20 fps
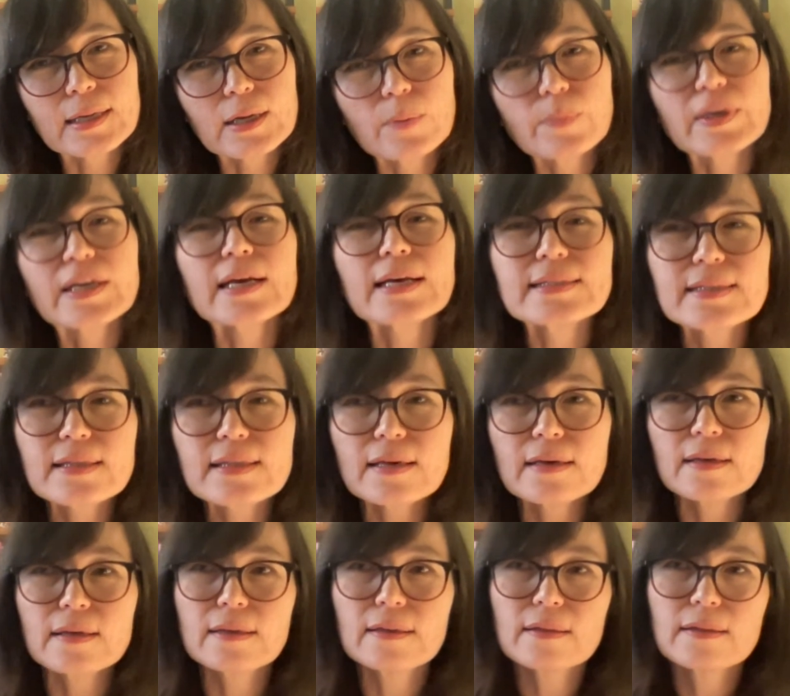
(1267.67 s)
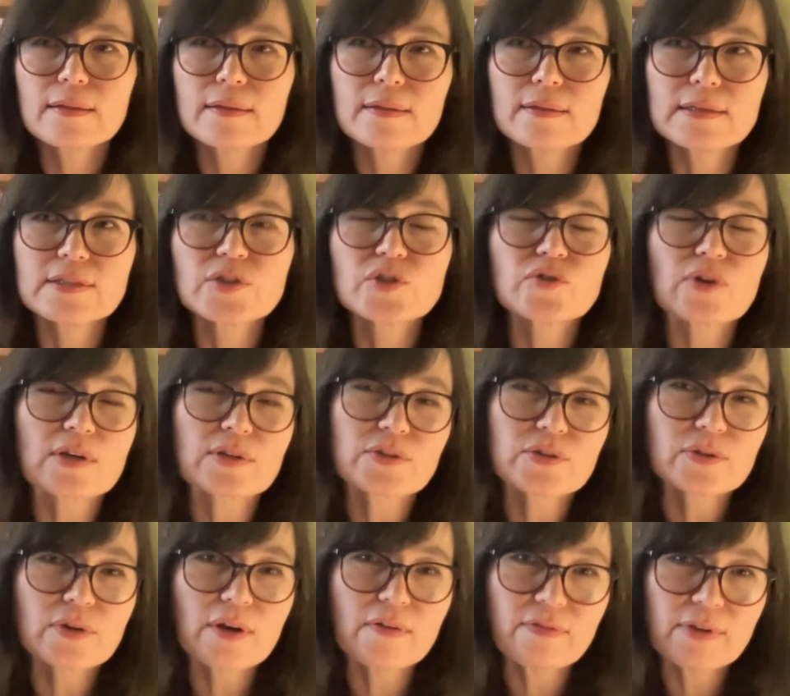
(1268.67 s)
Because the
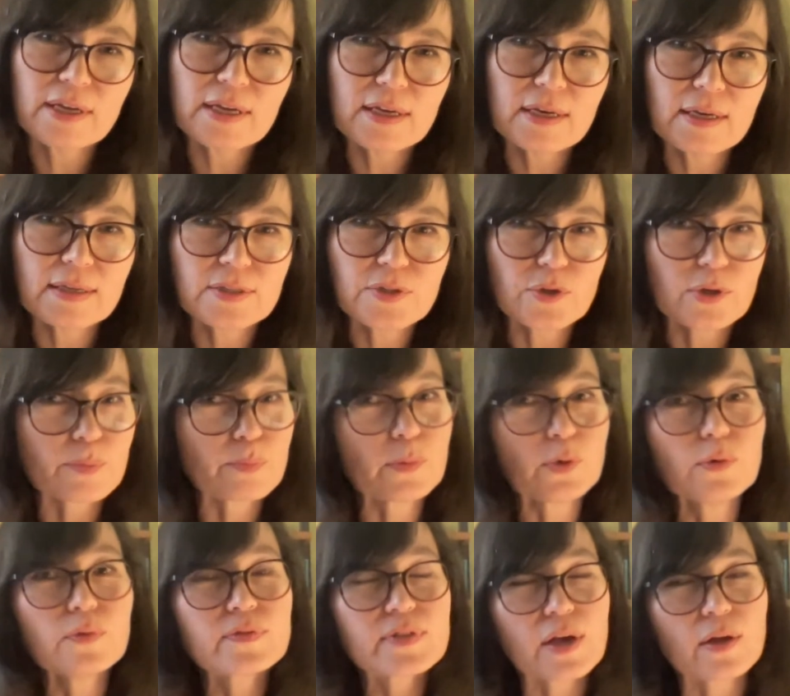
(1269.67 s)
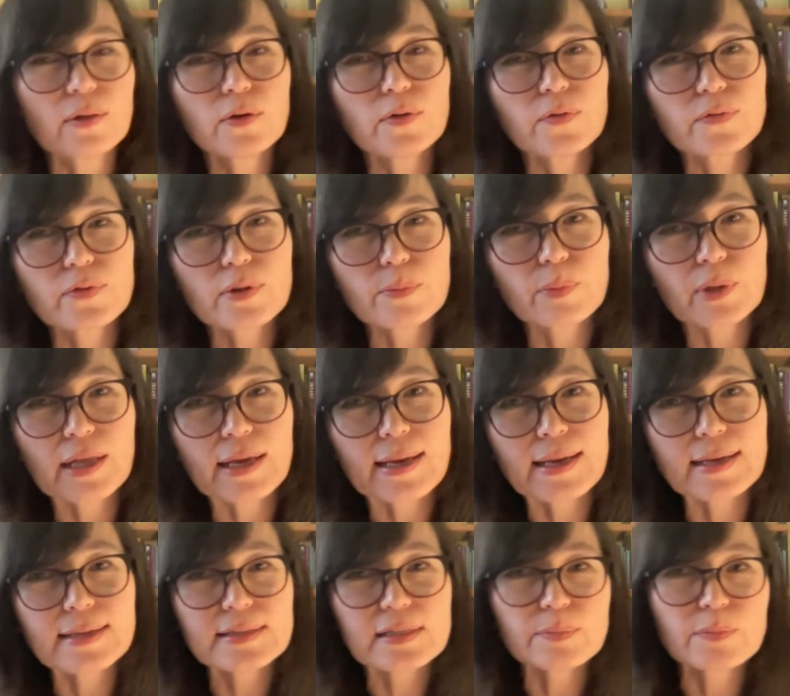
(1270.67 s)
structure of it sort of moves all over the place.